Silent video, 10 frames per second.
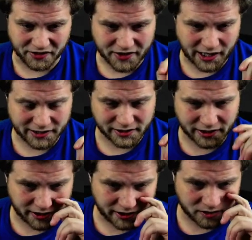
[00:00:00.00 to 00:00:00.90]

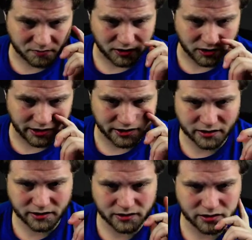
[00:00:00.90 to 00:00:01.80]
Thoughtseize
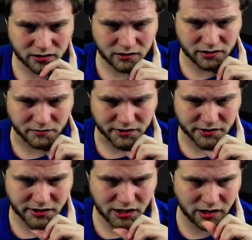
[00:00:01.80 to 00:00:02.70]
plus some
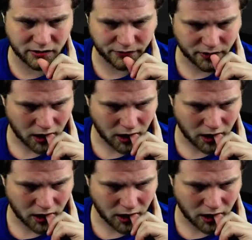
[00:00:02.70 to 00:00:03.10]
stuff.